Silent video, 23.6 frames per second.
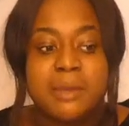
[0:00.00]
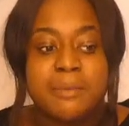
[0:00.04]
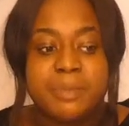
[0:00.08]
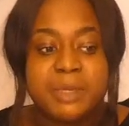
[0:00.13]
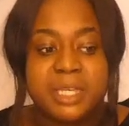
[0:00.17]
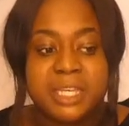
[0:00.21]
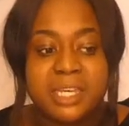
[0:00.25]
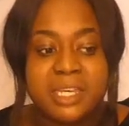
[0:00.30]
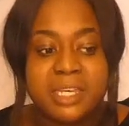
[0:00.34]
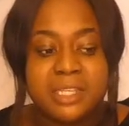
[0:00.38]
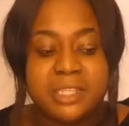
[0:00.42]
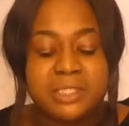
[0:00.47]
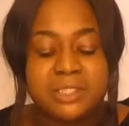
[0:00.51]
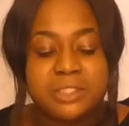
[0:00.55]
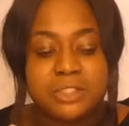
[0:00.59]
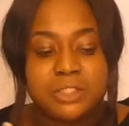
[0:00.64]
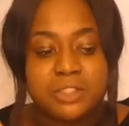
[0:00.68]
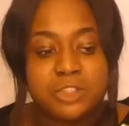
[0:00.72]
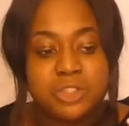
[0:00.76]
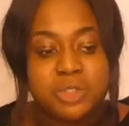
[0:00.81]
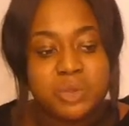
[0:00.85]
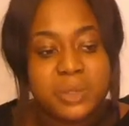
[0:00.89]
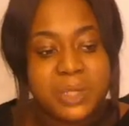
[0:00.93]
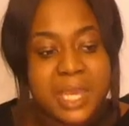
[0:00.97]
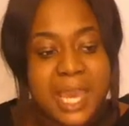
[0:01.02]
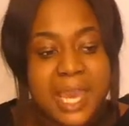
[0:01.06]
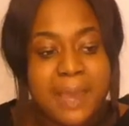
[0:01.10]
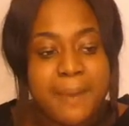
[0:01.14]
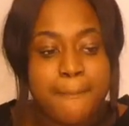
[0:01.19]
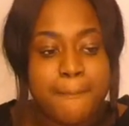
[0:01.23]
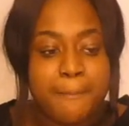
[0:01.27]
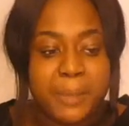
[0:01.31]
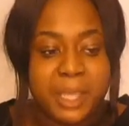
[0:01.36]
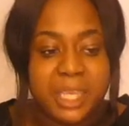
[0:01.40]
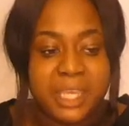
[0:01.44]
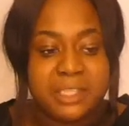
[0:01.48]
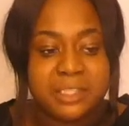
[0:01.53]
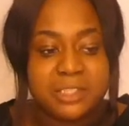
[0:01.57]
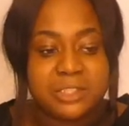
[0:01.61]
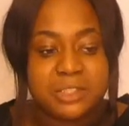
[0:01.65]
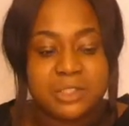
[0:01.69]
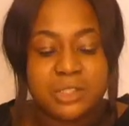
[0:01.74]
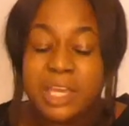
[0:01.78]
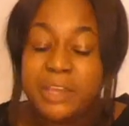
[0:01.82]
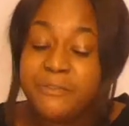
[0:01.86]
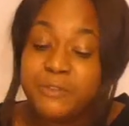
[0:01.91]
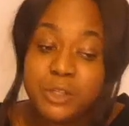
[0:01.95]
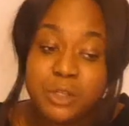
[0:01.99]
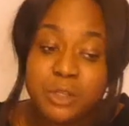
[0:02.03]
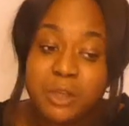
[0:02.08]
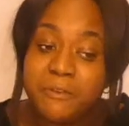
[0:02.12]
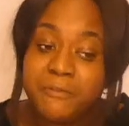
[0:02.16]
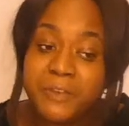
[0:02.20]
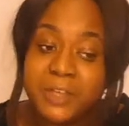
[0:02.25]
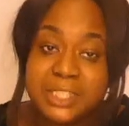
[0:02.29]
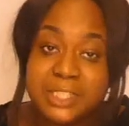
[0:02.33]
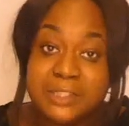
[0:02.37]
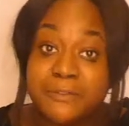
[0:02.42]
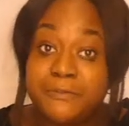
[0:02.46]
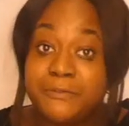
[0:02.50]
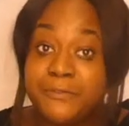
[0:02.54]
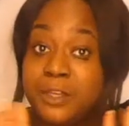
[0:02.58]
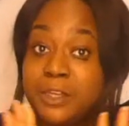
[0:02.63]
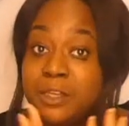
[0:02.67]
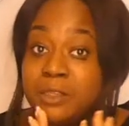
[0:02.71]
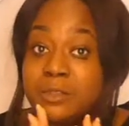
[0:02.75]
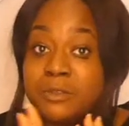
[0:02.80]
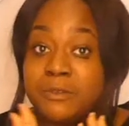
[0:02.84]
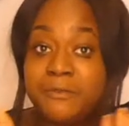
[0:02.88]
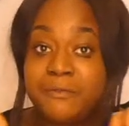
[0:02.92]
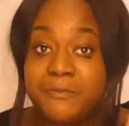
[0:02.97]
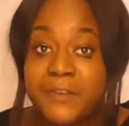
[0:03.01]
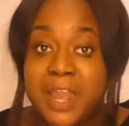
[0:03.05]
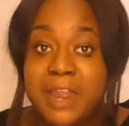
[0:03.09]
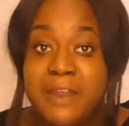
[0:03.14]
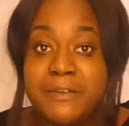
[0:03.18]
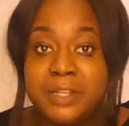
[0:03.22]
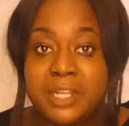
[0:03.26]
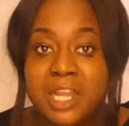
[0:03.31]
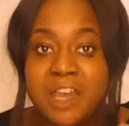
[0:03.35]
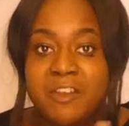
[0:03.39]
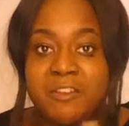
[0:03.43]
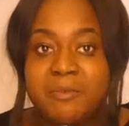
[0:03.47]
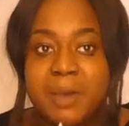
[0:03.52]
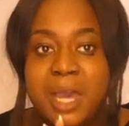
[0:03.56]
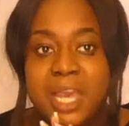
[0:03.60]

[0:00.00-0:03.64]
Because you can be if you're not fussed on food, fair enough.